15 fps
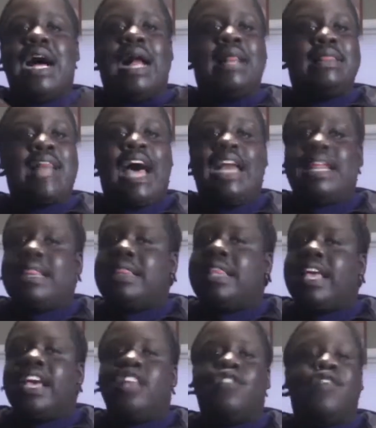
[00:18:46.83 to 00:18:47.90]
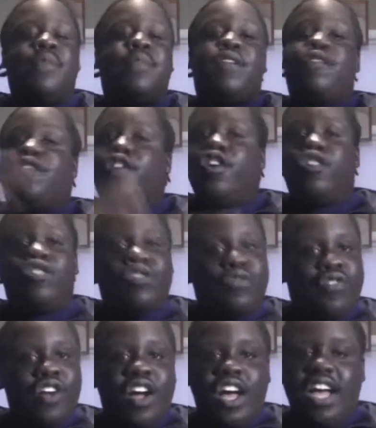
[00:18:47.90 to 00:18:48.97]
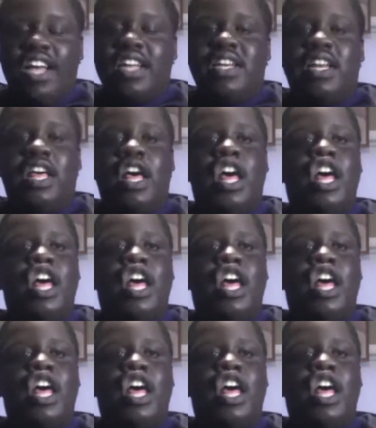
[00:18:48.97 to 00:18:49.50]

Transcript: a lot of things from the first run,